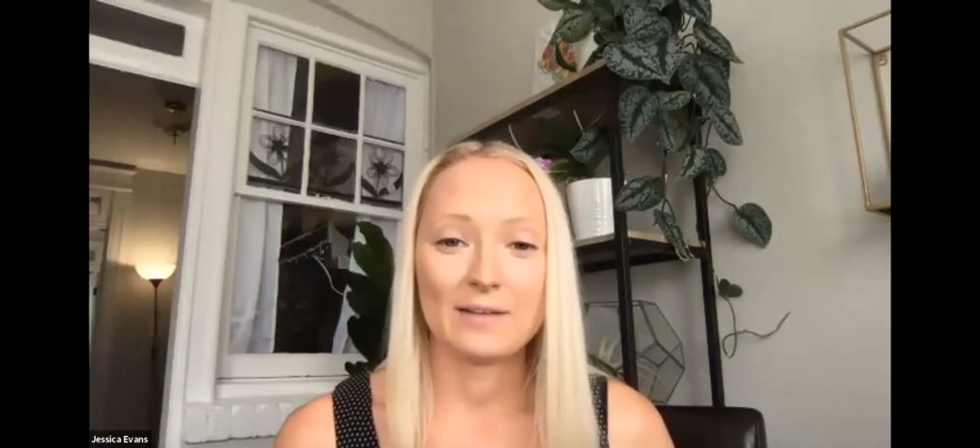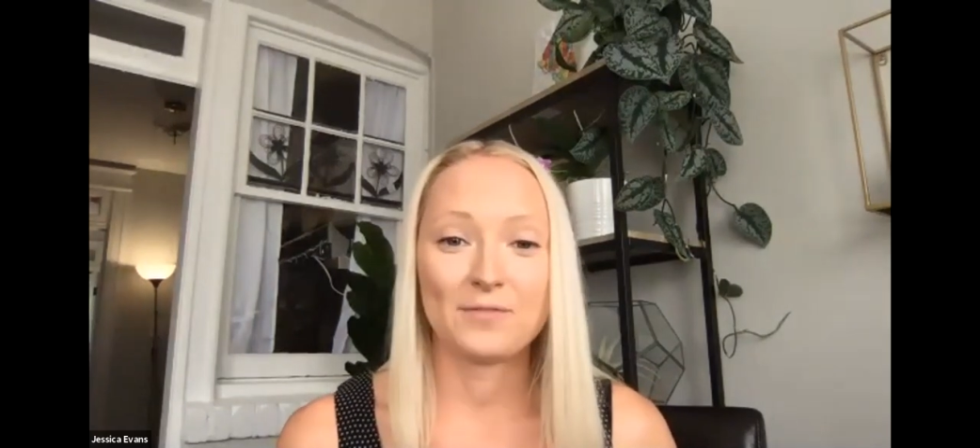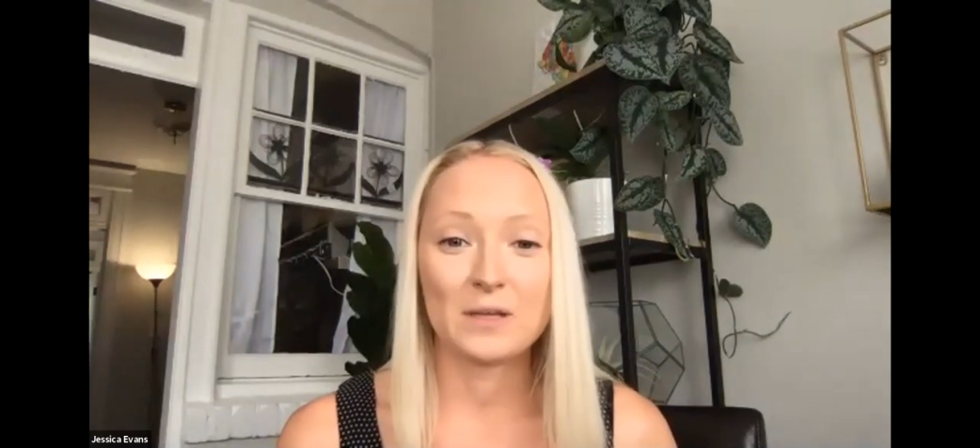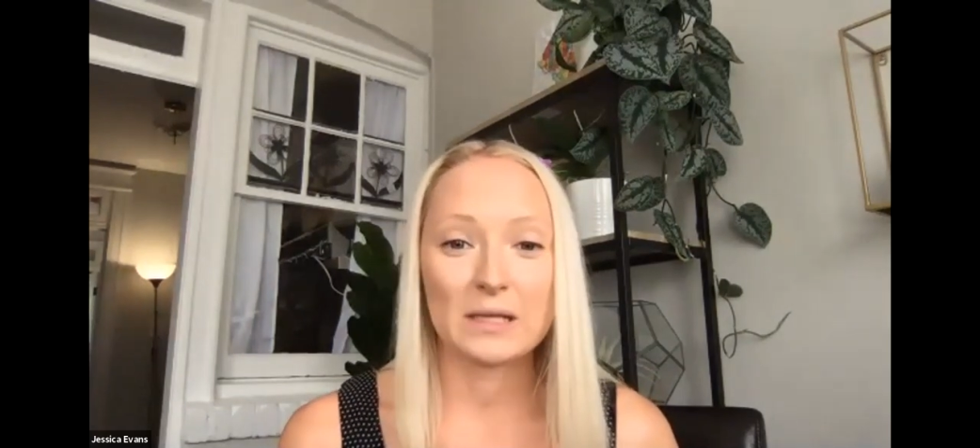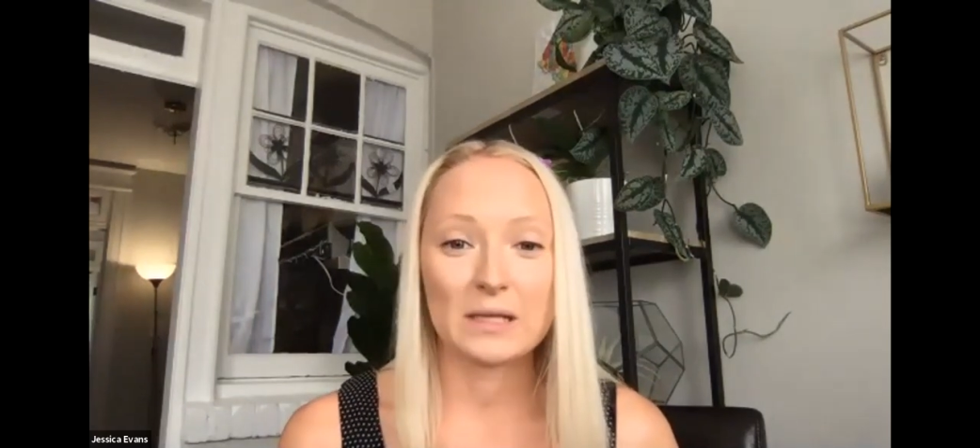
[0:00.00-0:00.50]

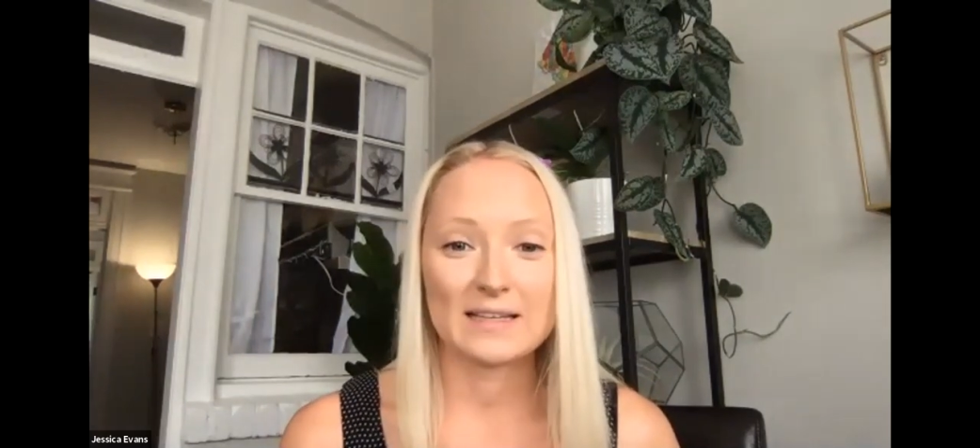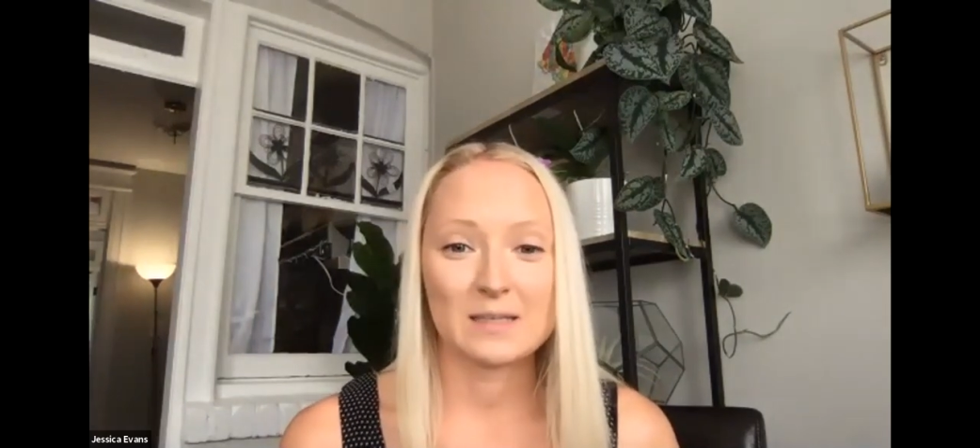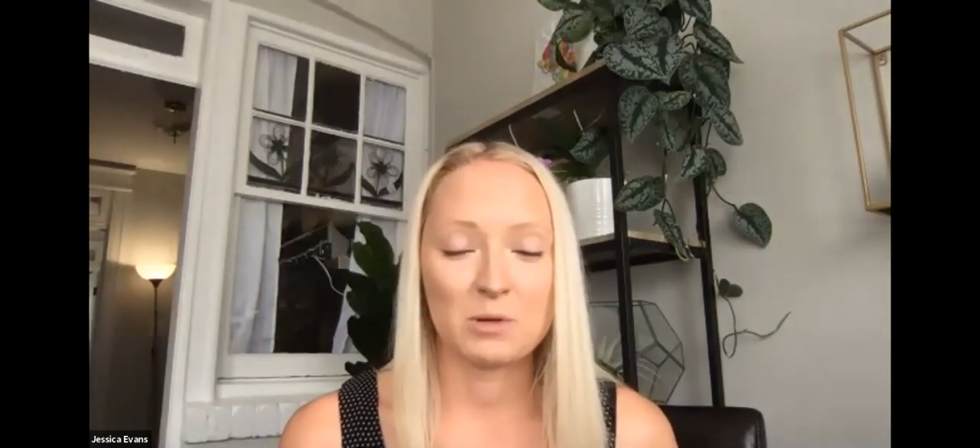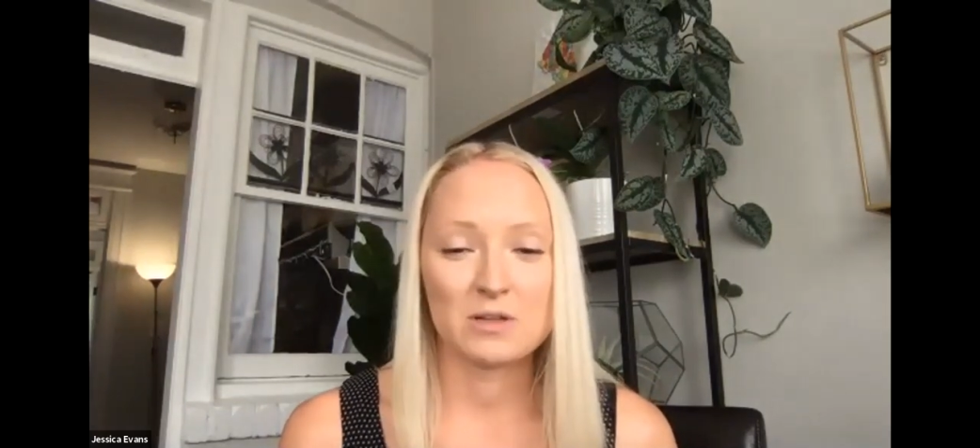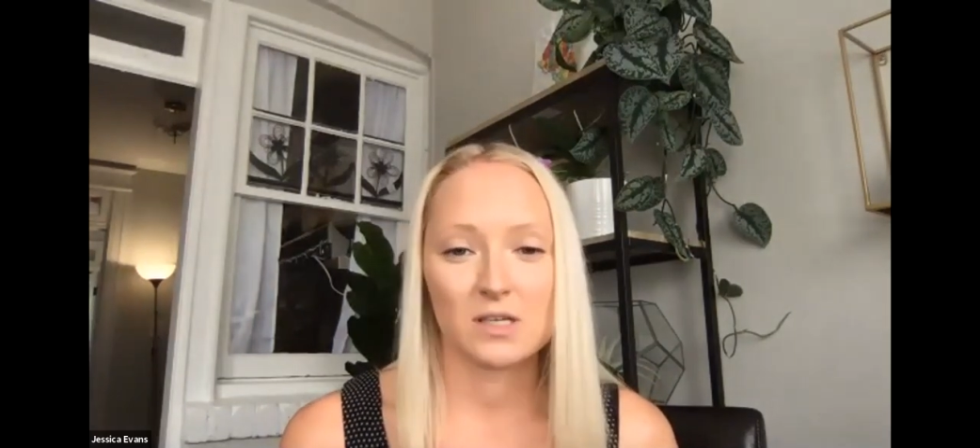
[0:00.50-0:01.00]
and
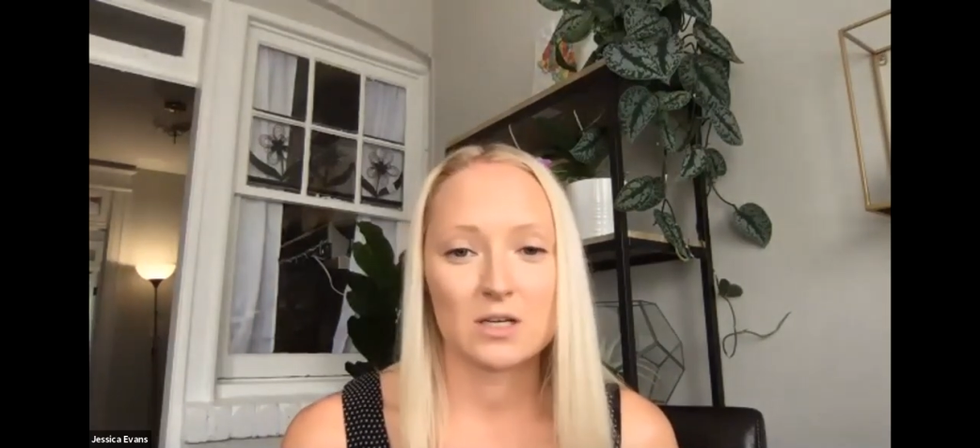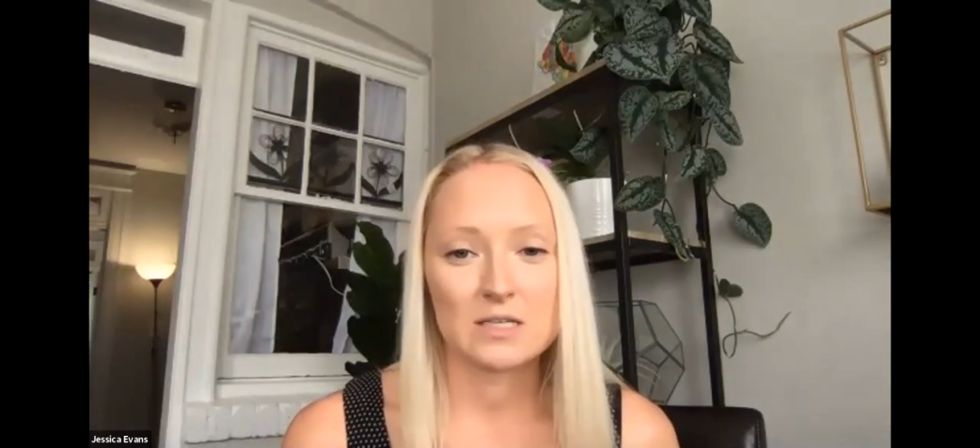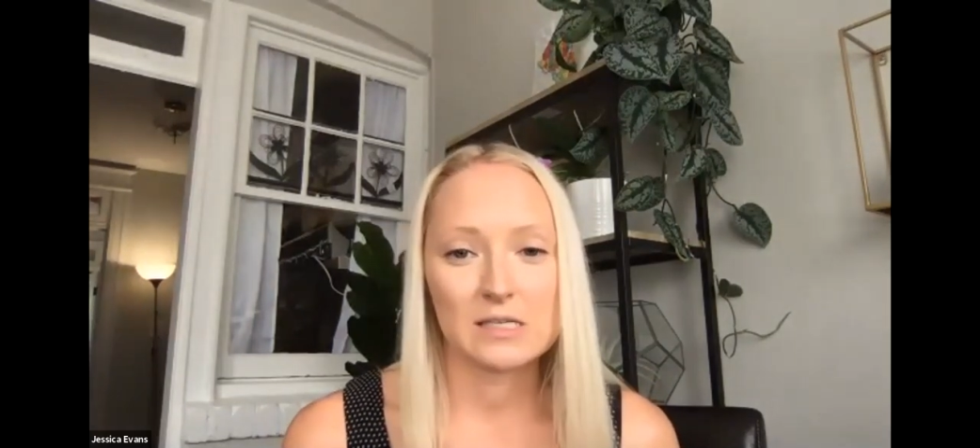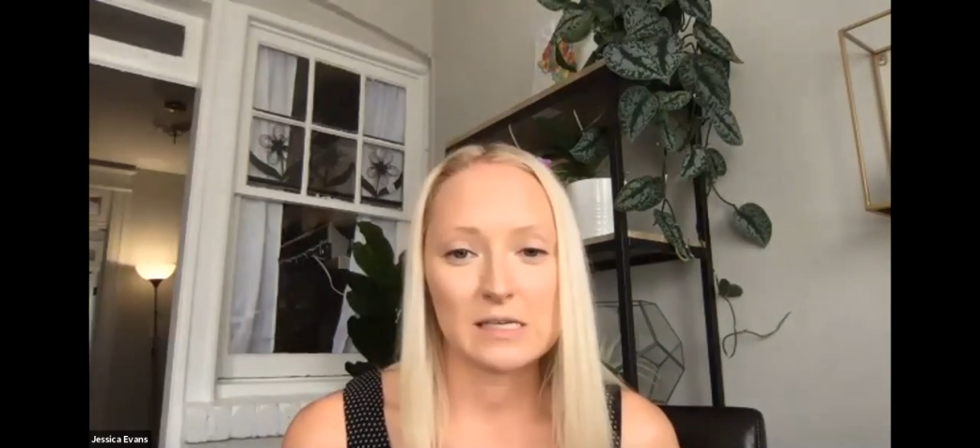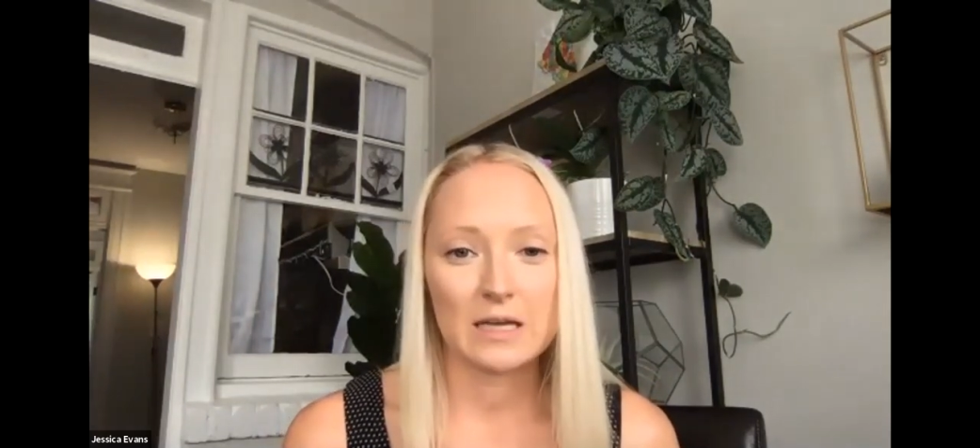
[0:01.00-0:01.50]
feeling some
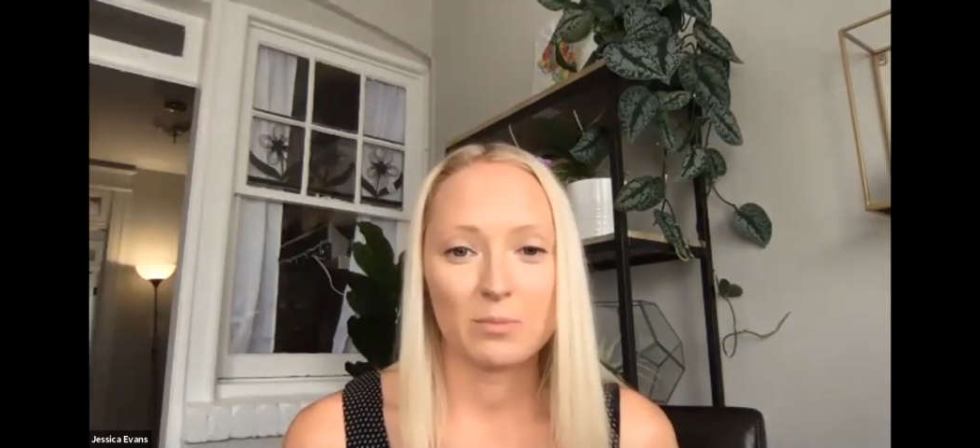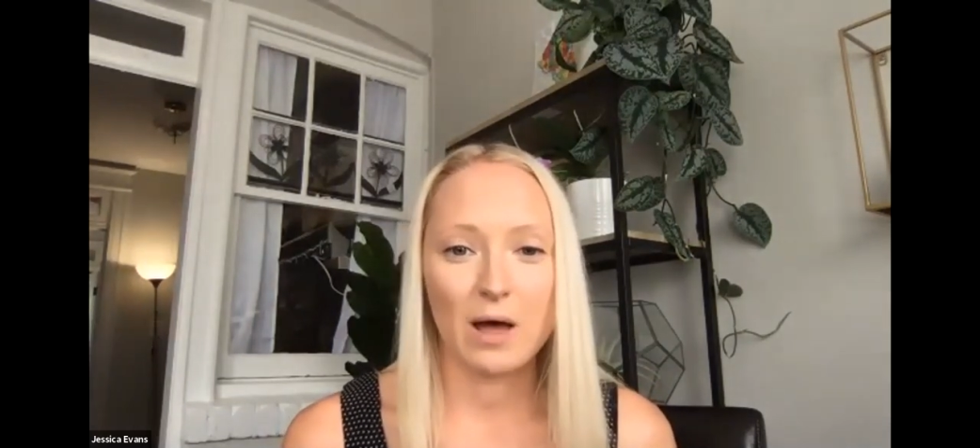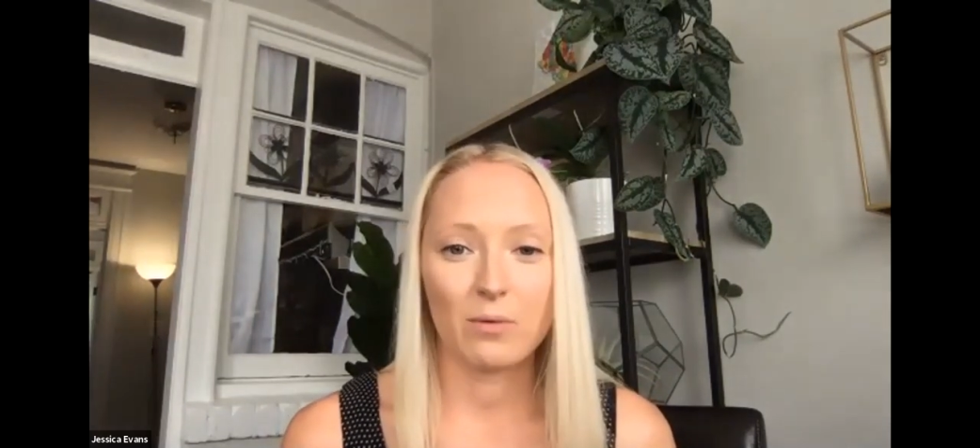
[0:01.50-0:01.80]
uncertainty